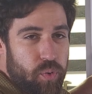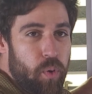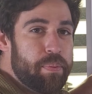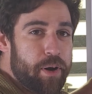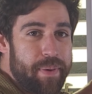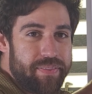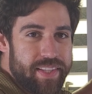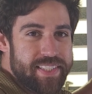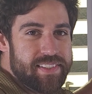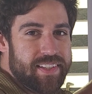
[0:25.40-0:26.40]
cool part about
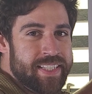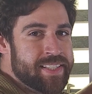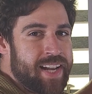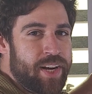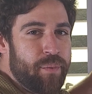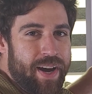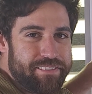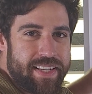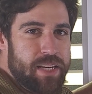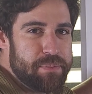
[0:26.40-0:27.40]
this is I don't
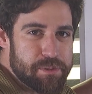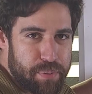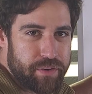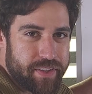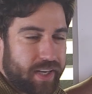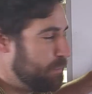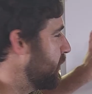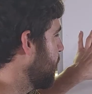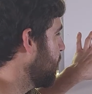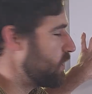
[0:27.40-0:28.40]
have to keep these perfect. I'm
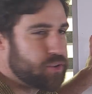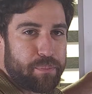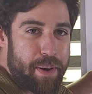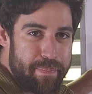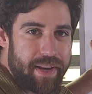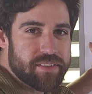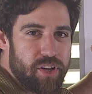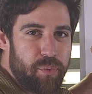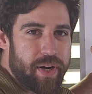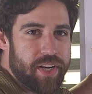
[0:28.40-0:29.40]
gonna take this through my
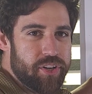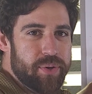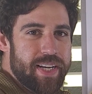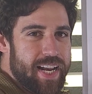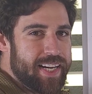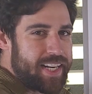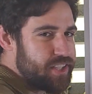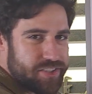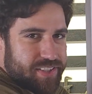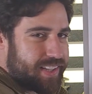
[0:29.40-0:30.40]
bandsaw when I do it, and I
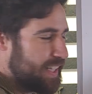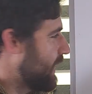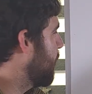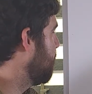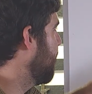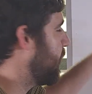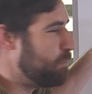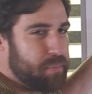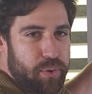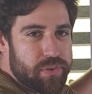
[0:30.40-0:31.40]
can just clean it up and make
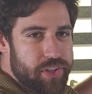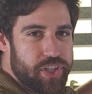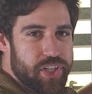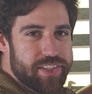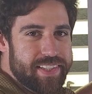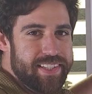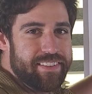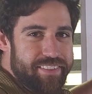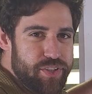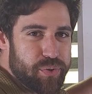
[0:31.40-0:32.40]
them both look good
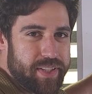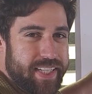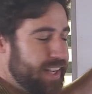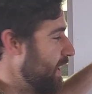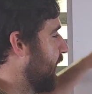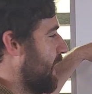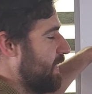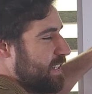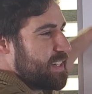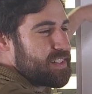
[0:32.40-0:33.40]
individually. And
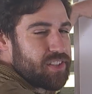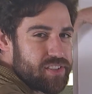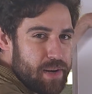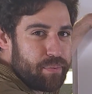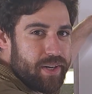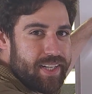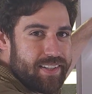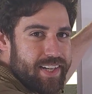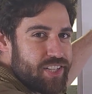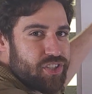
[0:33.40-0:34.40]
then since they're
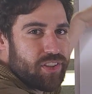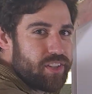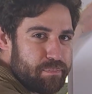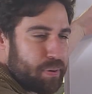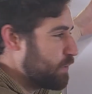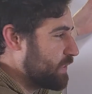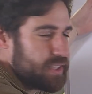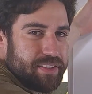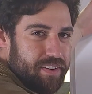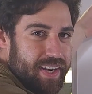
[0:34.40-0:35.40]
separated, it should look
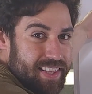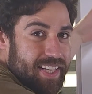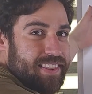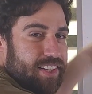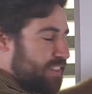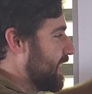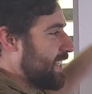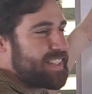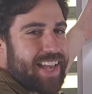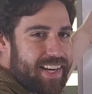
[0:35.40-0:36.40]
perfectly fine, like they're the
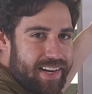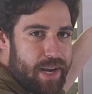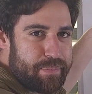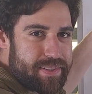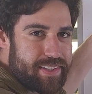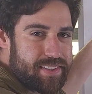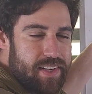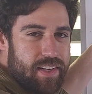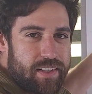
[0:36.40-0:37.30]
exact opposites,